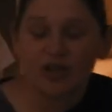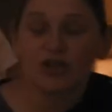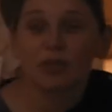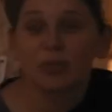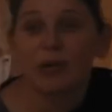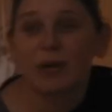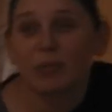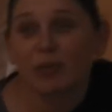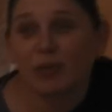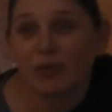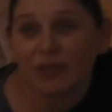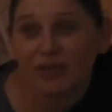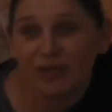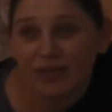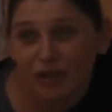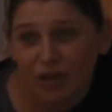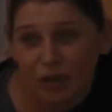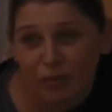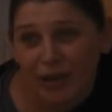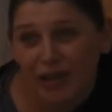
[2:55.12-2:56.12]
touch people,
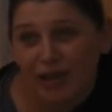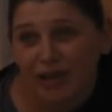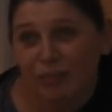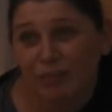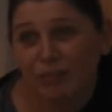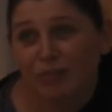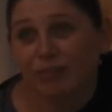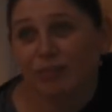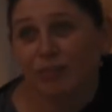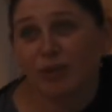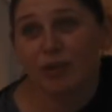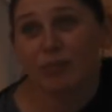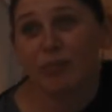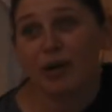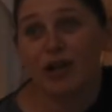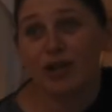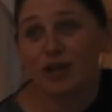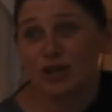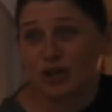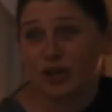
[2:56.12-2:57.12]
you make them
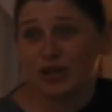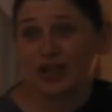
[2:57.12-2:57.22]
buy your